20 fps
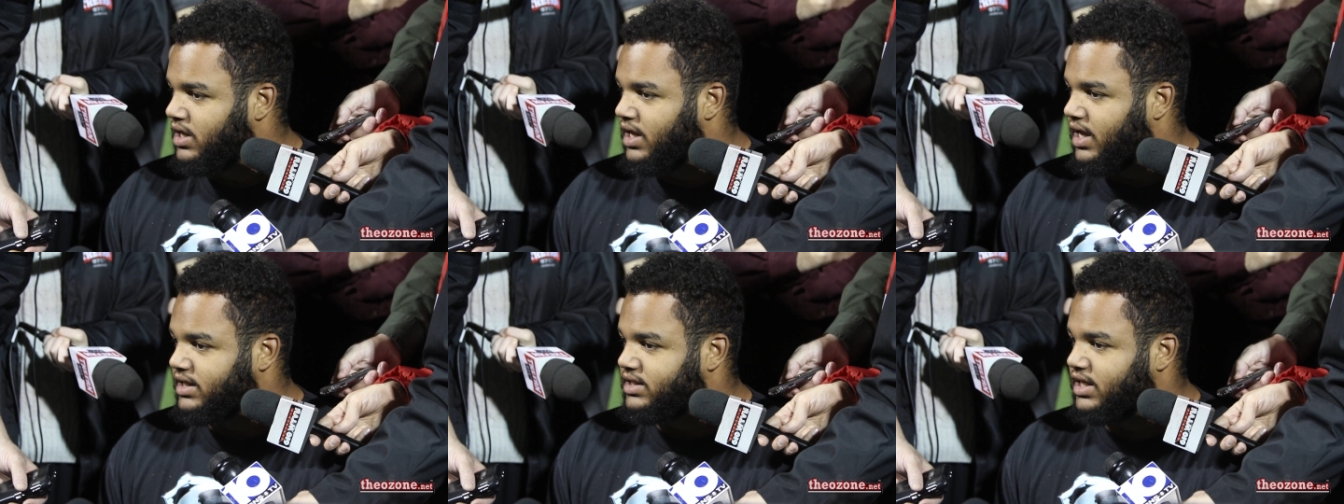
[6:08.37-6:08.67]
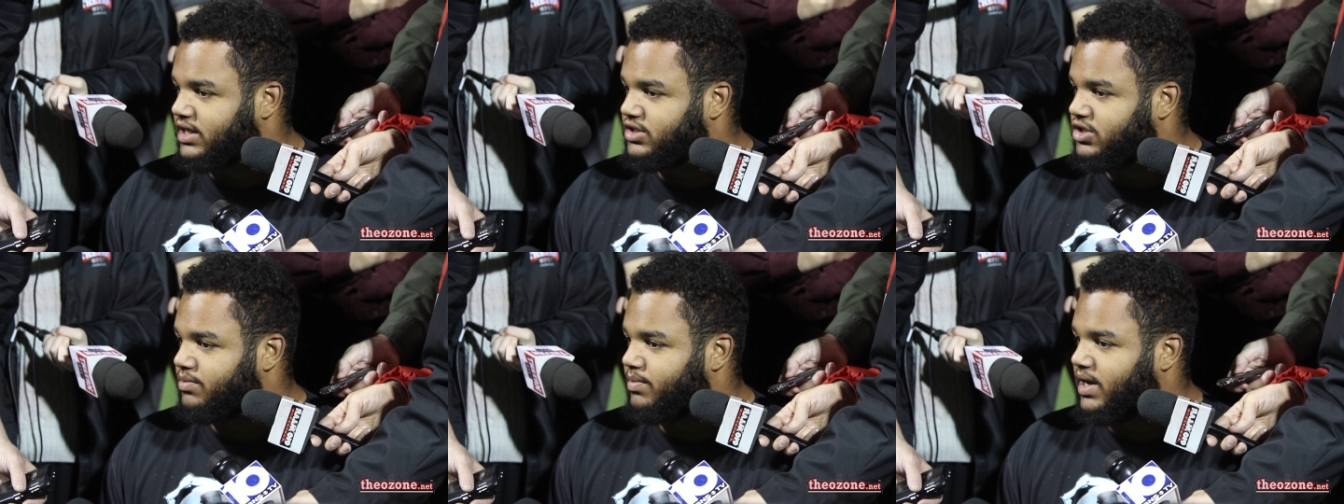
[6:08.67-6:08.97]
it
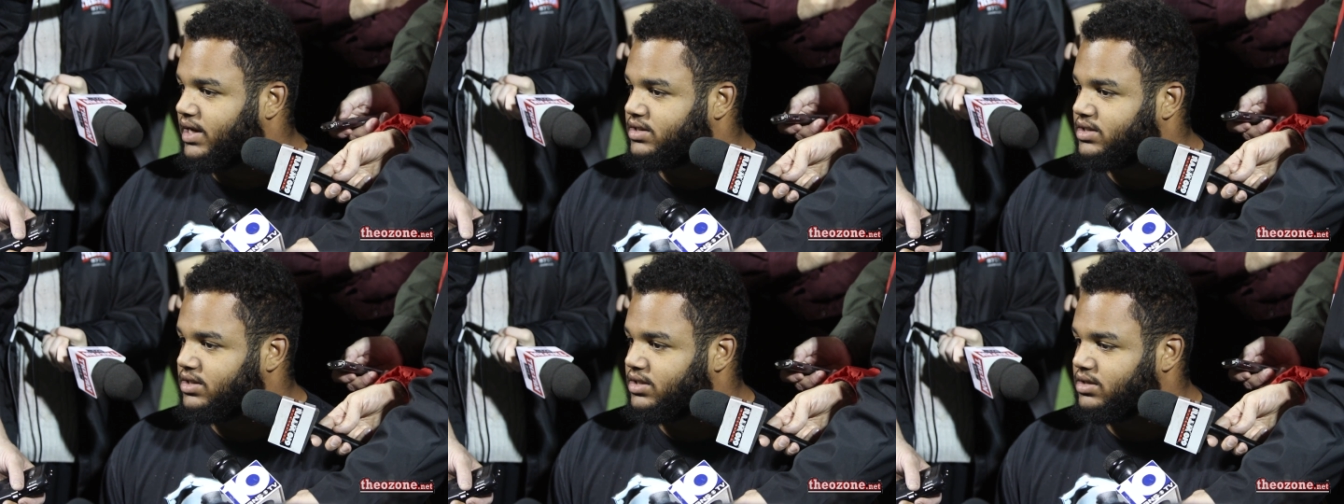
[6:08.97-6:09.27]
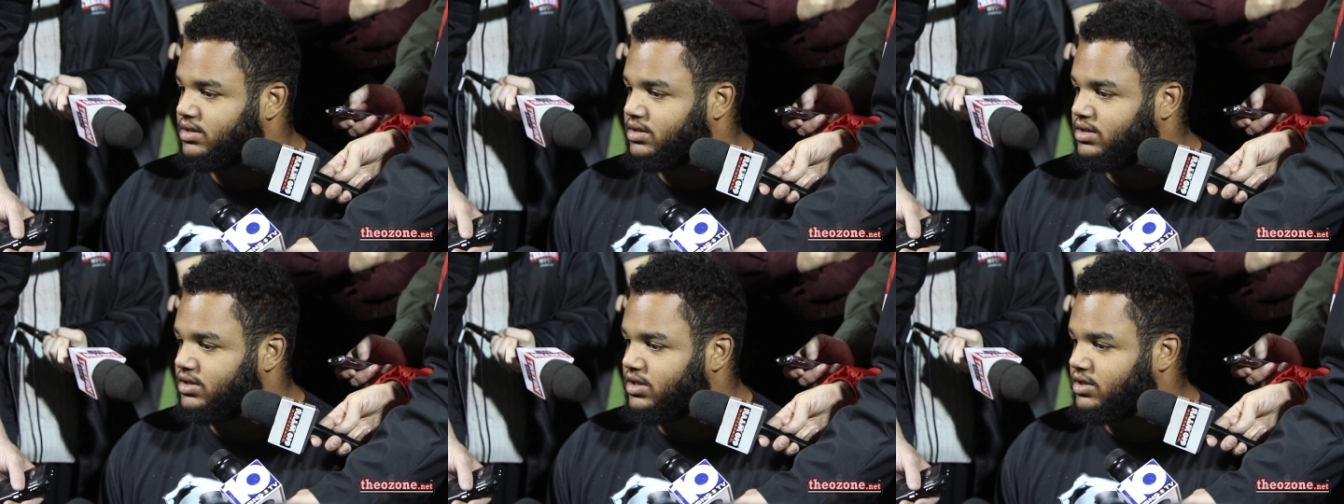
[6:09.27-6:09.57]
takes you back
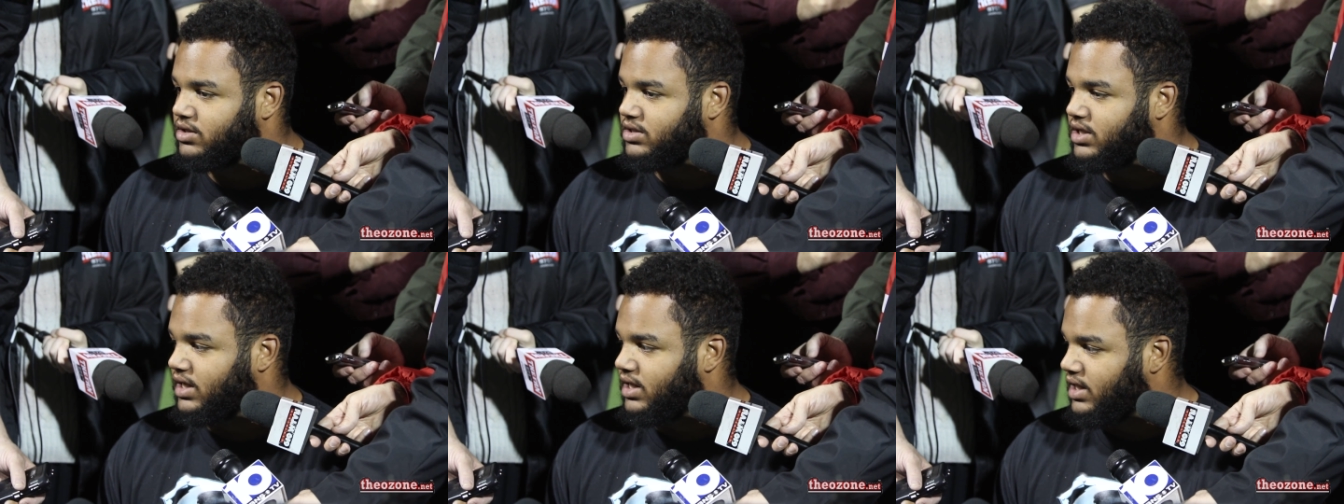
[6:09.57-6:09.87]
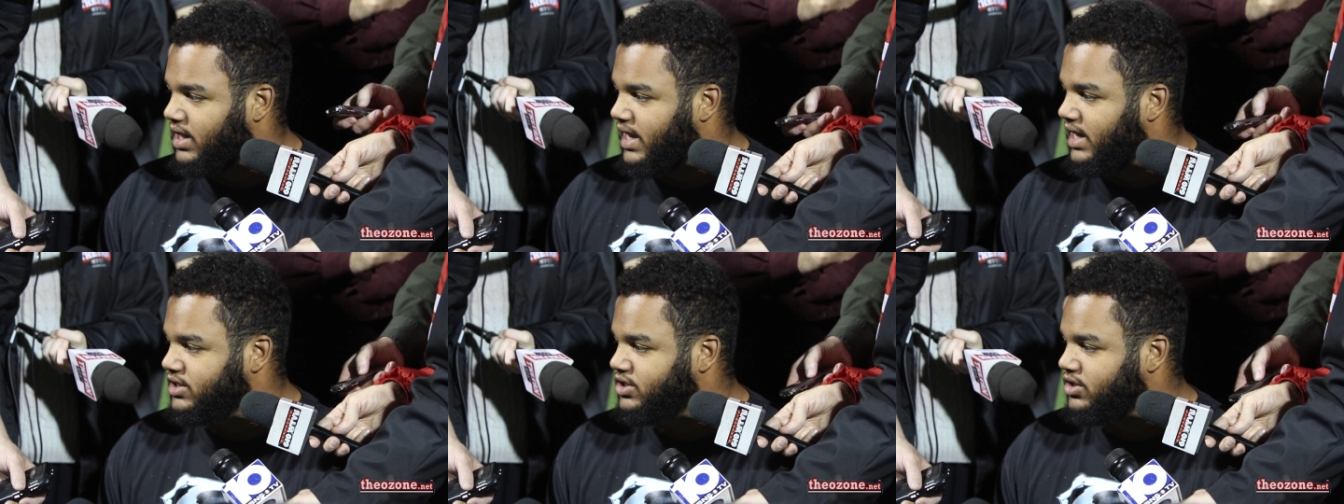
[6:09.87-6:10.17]
to years like
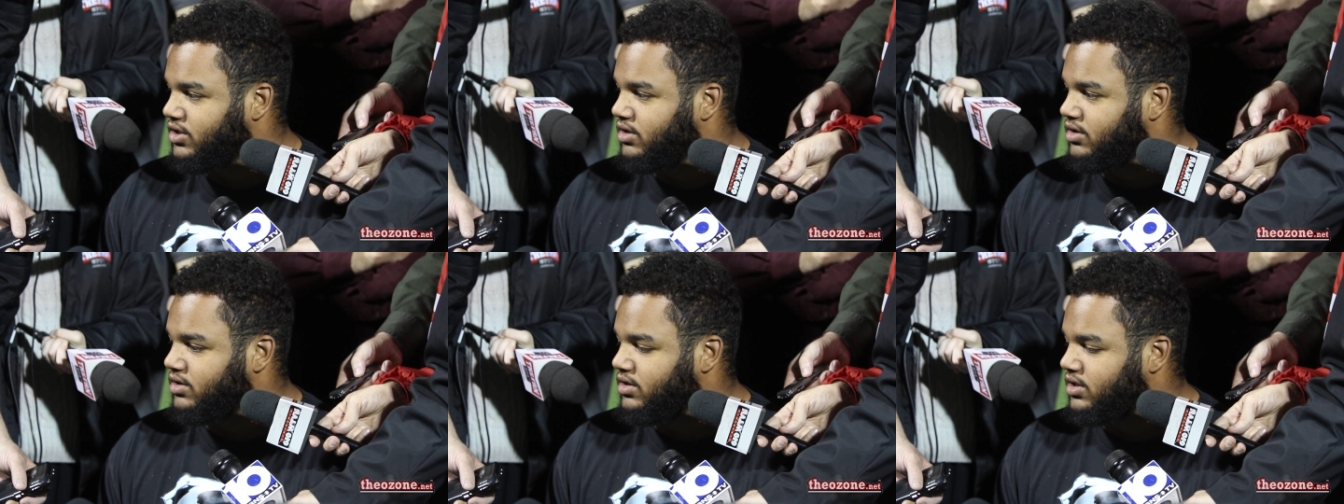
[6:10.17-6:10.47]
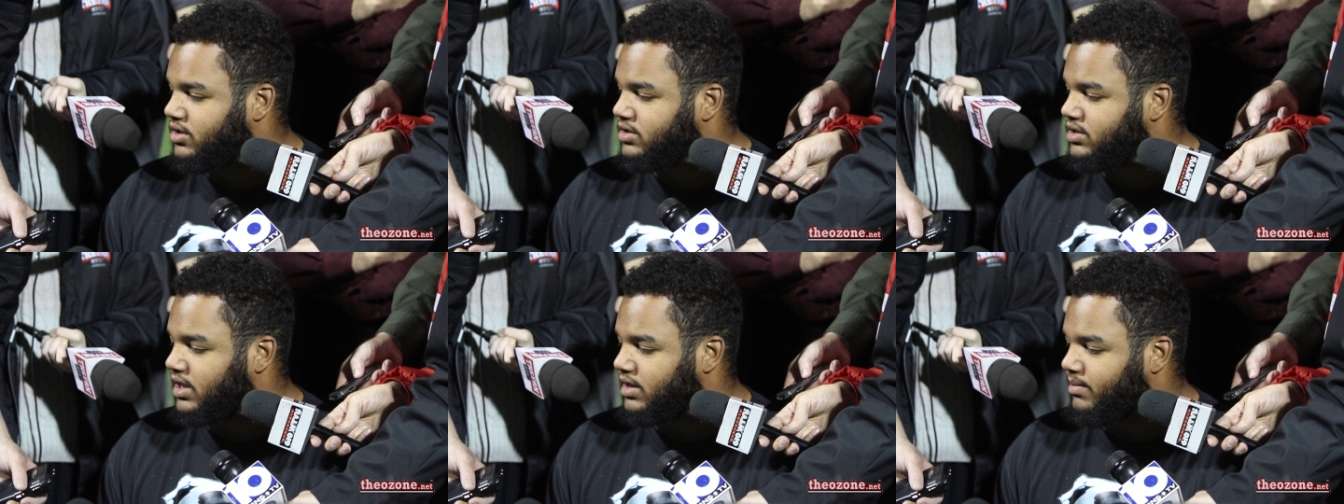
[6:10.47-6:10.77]
last year,
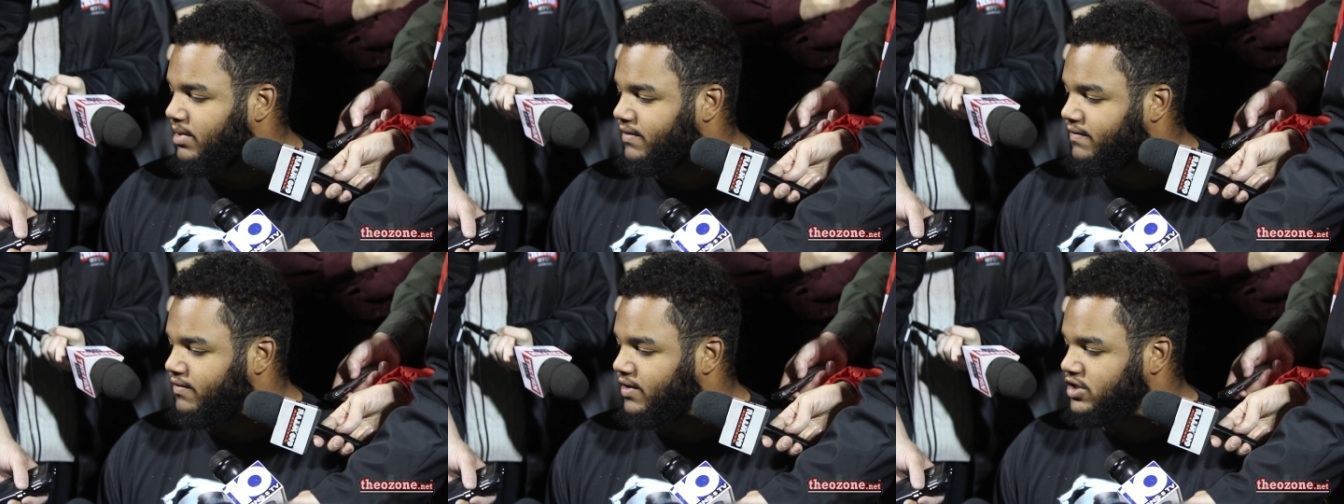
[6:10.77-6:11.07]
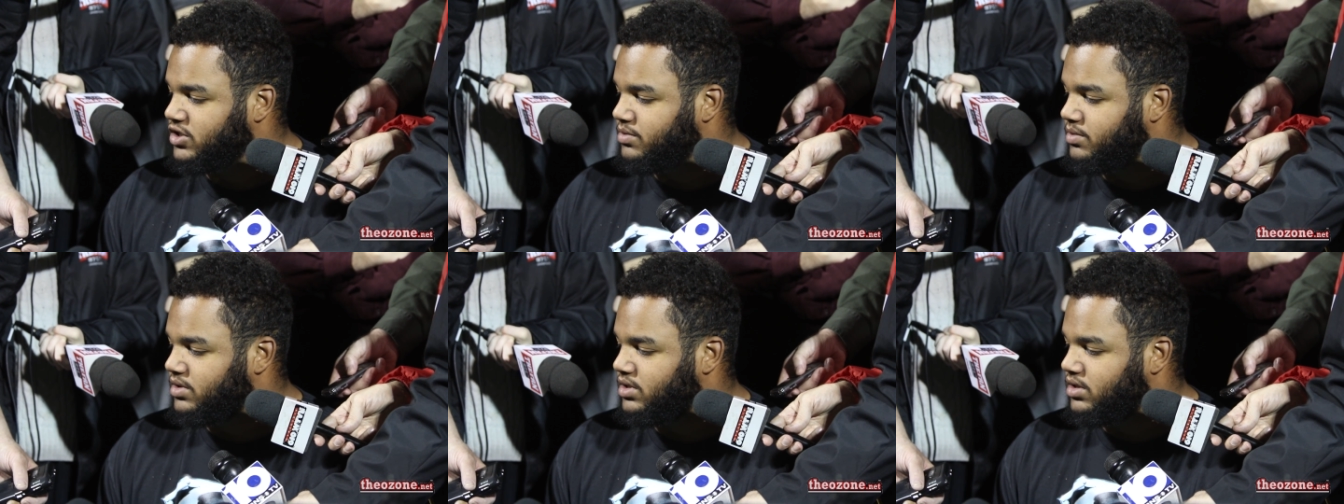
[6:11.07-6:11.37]
years like my
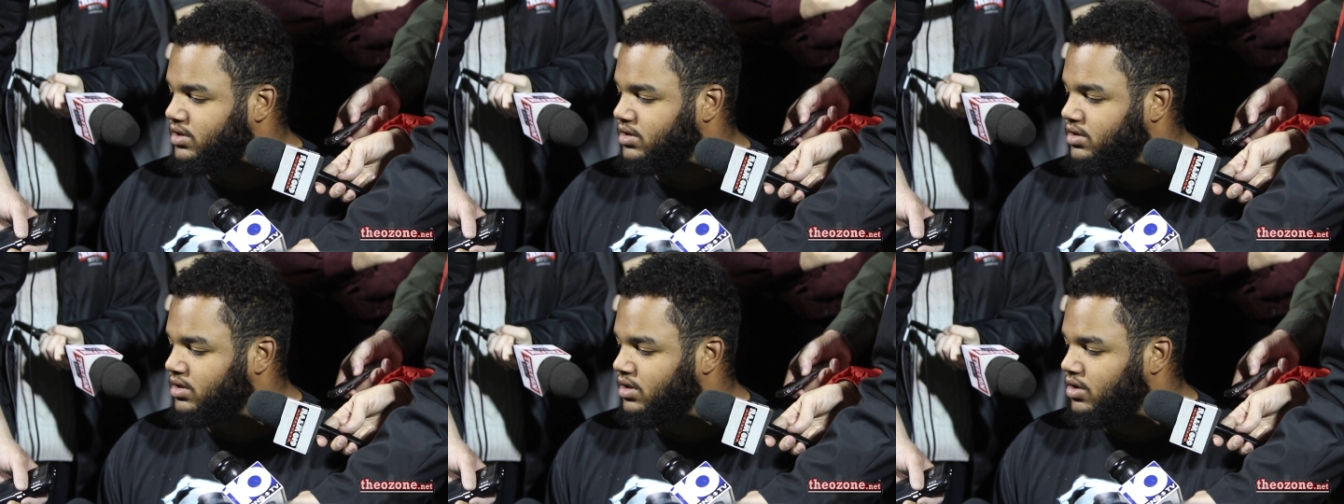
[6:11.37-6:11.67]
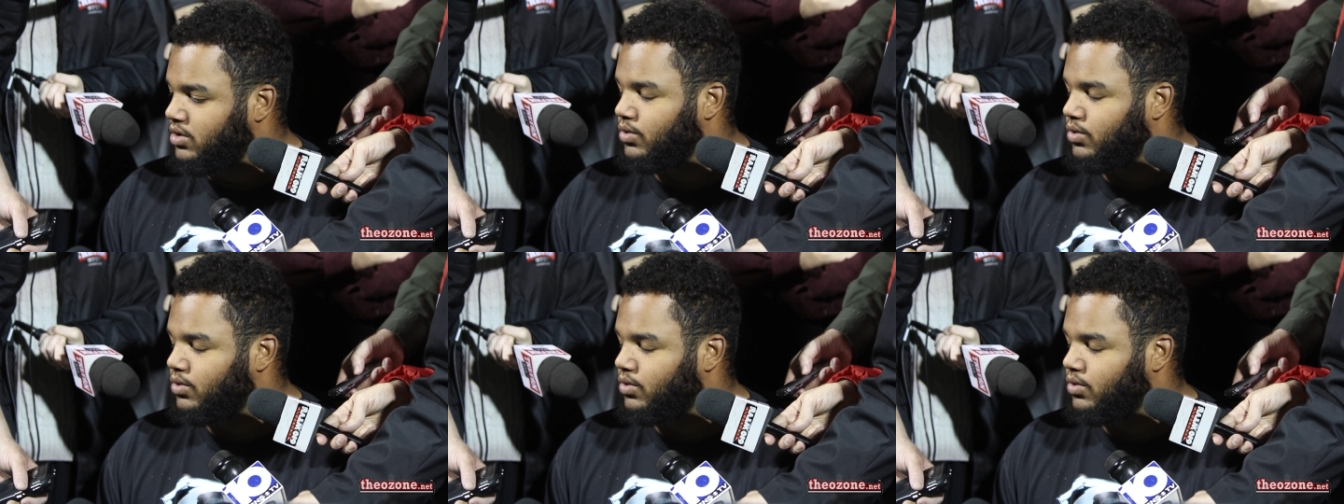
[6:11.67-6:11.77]
freshman year.